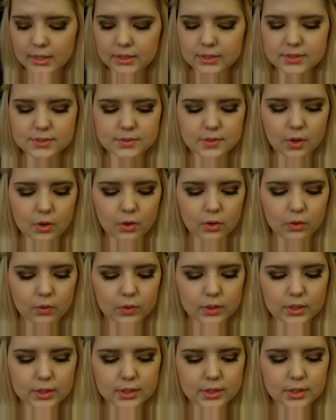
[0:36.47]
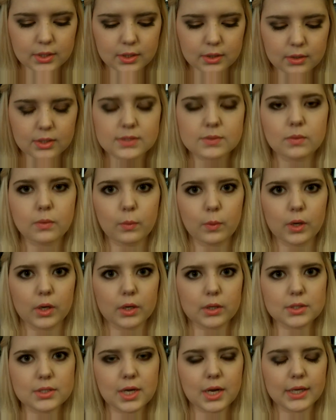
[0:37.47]
so, because we
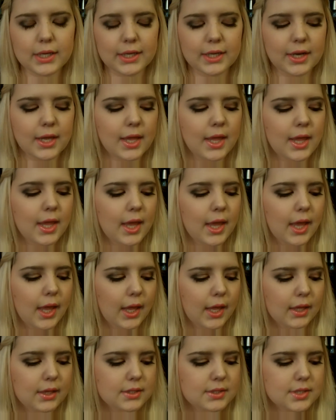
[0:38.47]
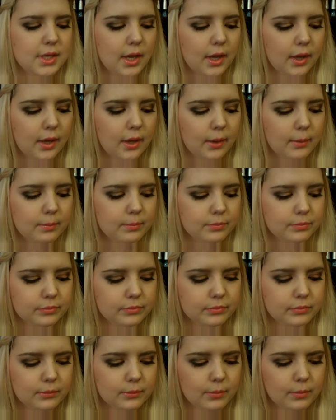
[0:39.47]
were talking, and um,
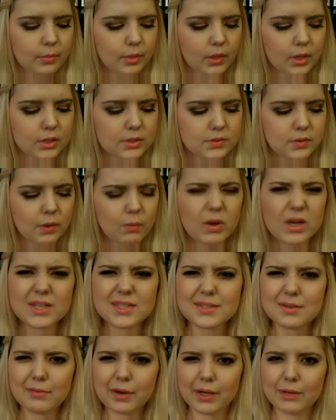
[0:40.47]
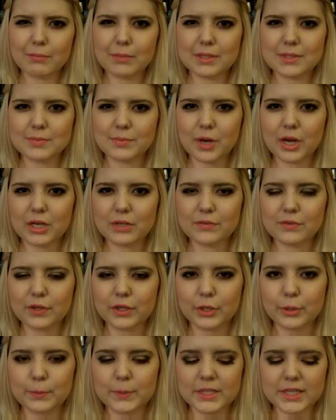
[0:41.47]
so I wanted to recommend this product for
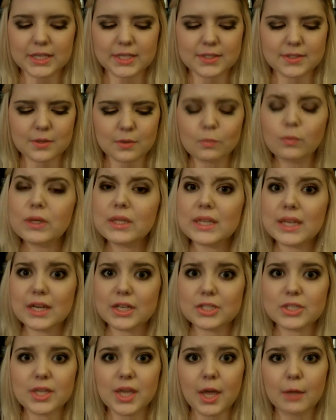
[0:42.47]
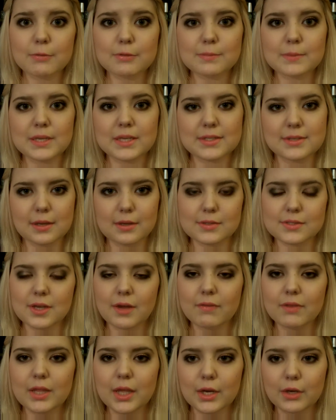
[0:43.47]
you because it really actually helped me because I used to
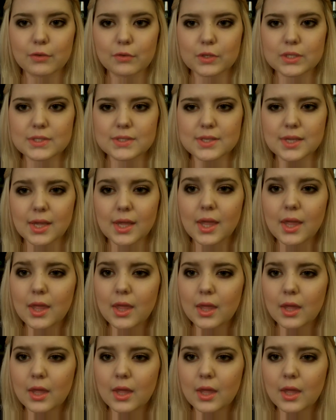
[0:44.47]
have a lot of greasy,